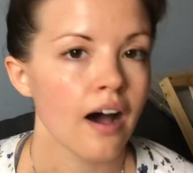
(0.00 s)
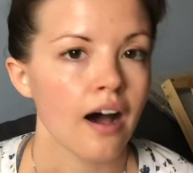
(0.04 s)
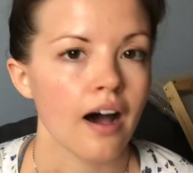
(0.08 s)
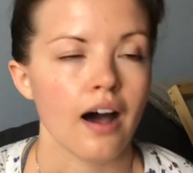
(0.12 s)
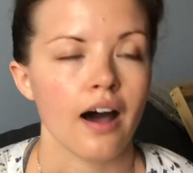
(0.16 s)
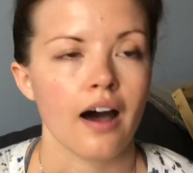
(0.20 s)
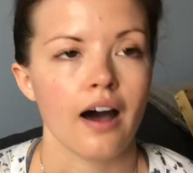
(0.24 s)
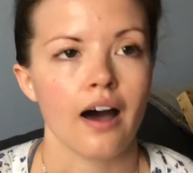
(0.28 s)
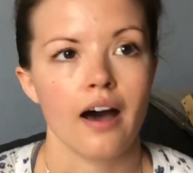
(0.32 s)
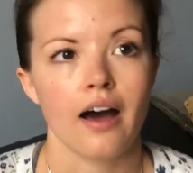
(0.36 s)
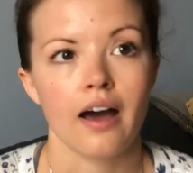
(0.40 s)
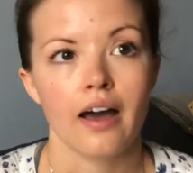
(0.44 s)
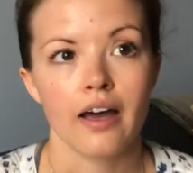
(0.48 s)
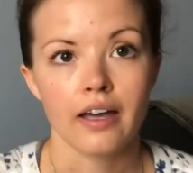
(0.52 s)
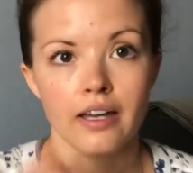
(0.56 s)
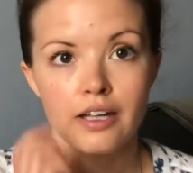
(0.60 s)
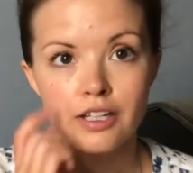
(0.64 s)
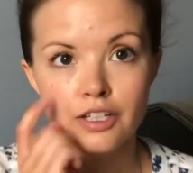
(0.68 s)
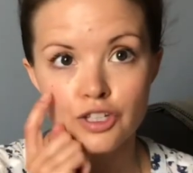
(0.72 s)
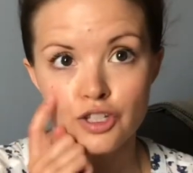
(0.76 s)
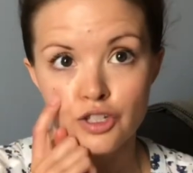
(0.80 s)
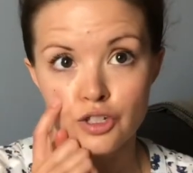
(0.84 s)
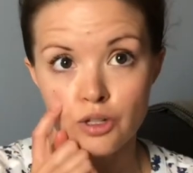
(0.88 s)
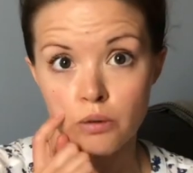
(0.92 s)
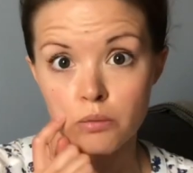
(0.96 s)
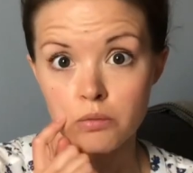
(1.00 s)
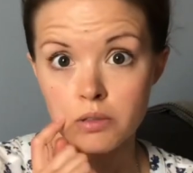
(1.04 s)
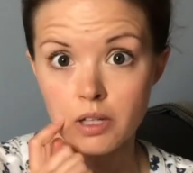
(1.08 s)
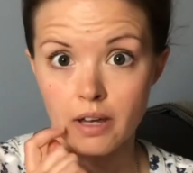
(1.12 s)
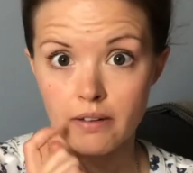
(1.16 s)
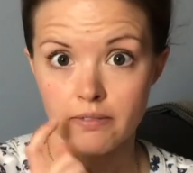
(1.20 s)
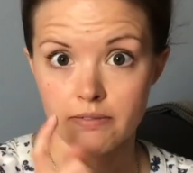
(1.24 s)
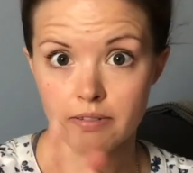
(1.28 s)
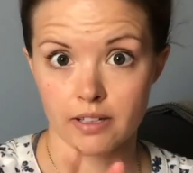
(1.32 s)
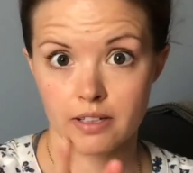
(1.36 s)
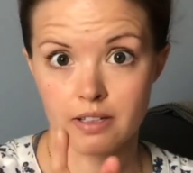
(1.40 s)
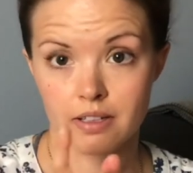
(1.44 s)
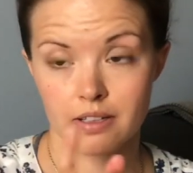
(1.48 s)
I don't have
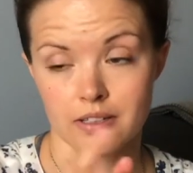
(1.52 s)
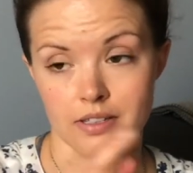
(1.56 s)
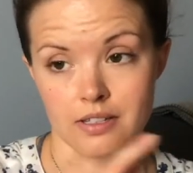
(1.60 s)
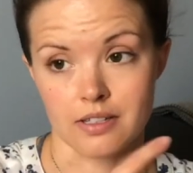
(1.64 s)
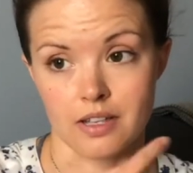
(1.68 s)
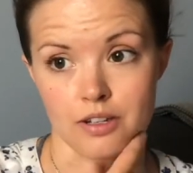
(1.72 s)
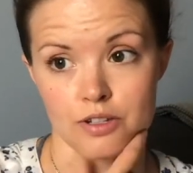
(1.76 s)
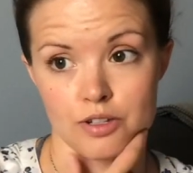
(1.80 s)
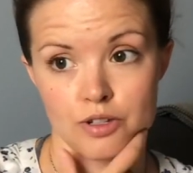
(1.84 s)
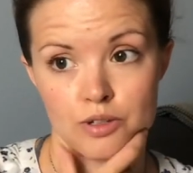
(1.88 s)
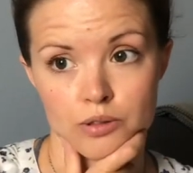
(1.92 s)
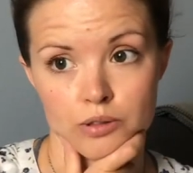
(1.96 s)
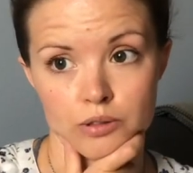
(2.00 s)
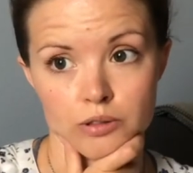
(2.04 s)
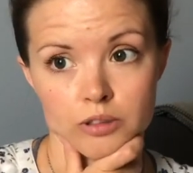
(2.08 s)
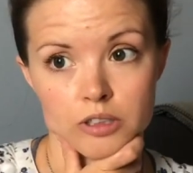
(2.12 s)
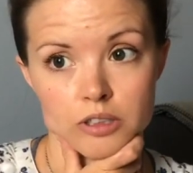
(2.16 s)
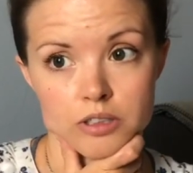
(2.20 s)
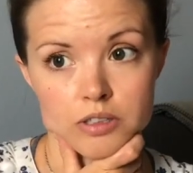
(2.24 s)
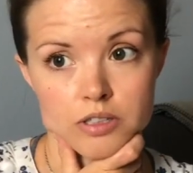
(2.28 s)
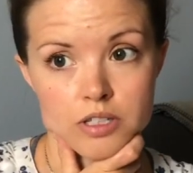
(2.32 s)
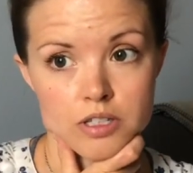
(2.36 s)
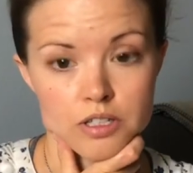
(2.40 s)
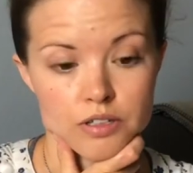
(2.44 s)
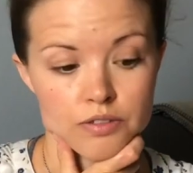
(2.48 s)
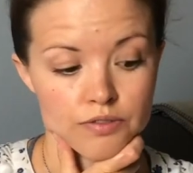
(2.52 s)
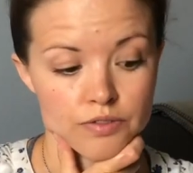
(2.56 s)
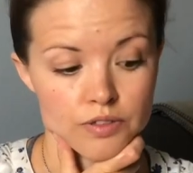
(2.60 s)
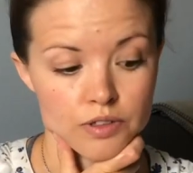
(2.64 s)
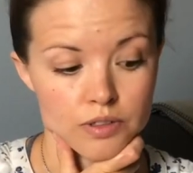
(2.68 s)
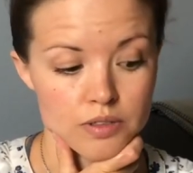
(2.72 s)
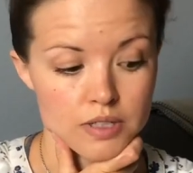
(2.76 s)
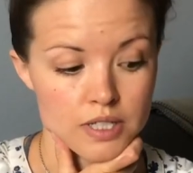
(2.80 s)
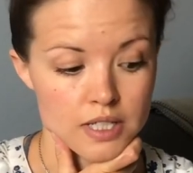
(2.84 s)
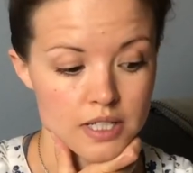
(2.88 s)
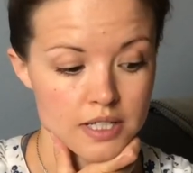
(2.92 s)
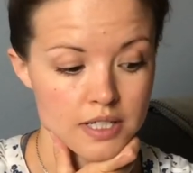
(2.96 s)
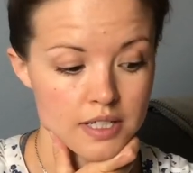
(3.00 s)
any essential oils
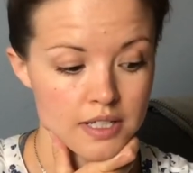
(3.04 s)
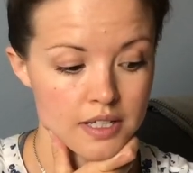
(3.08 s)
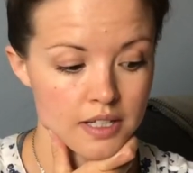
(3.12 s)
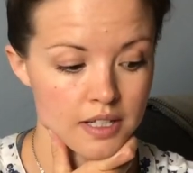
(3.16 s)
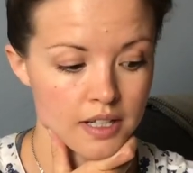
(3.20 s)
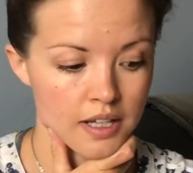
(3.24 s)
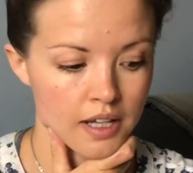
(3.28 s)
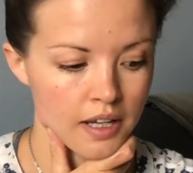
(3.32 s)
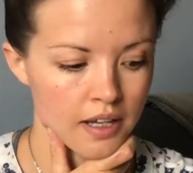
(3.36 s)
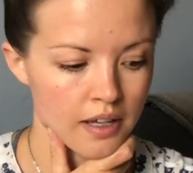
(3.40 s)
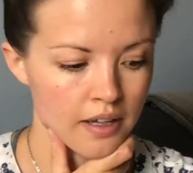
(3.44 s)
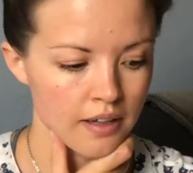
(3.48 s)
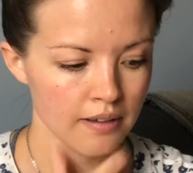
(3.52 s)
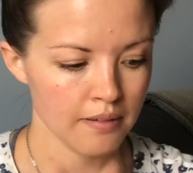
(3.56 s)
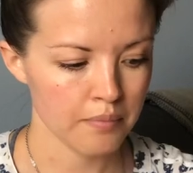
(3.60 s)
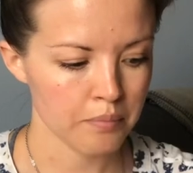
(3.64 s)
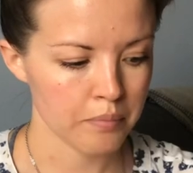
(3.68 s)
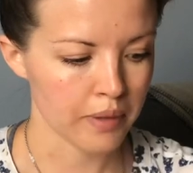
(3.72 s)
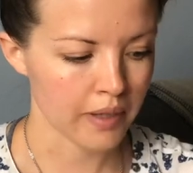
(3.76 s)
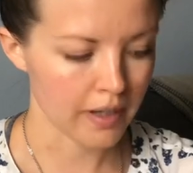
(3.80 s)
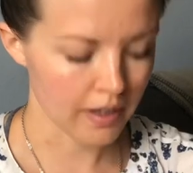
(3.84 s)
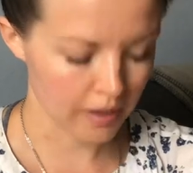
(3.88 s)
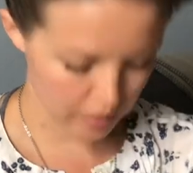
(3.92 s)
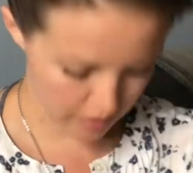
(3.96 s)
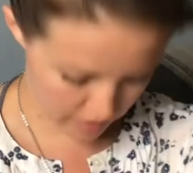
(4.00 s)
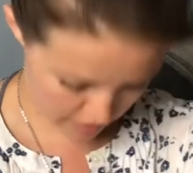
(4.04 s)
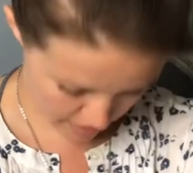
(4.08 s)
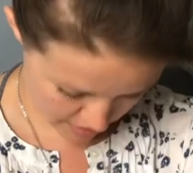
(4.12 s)
diffusing today, but I